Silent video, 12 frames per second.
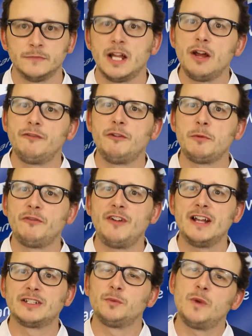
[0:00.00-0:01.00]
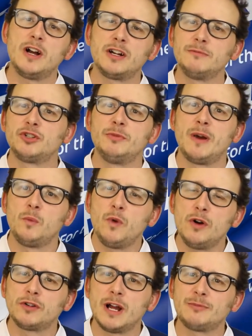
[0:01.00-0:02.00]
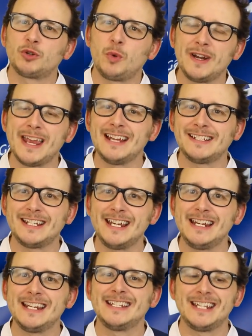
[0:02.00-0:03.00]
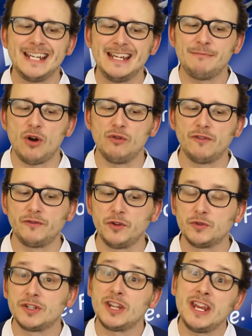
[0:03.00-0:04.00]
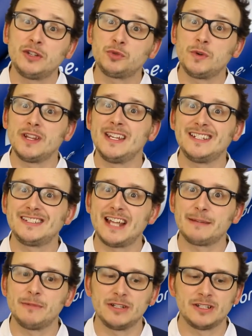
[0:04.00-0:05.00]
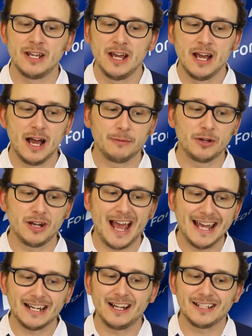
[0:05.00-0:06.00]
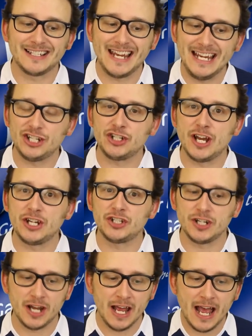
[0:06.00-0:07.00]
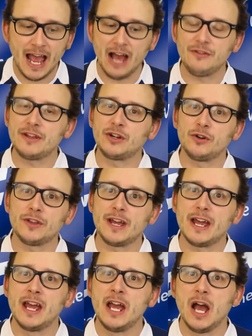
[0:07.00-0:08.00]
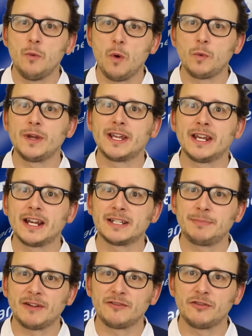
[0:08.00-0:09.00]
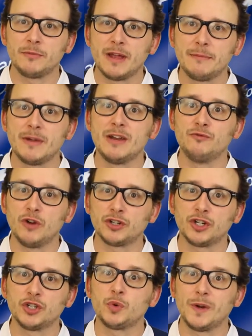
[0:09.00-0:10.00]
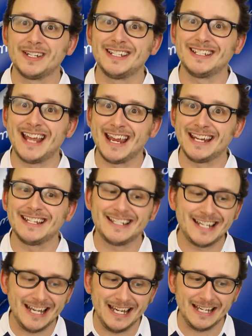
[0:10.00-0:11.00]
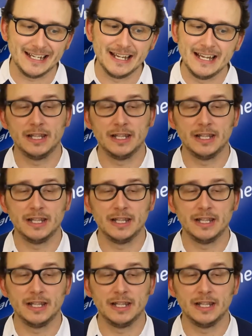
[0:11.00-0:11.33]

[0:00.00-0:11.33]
Hello football fans and welcome to my World Cup 2018 team overviews. In each one of these segments I'm going to analyse each nation, how they got there and what we can expect from them in Russia 2018.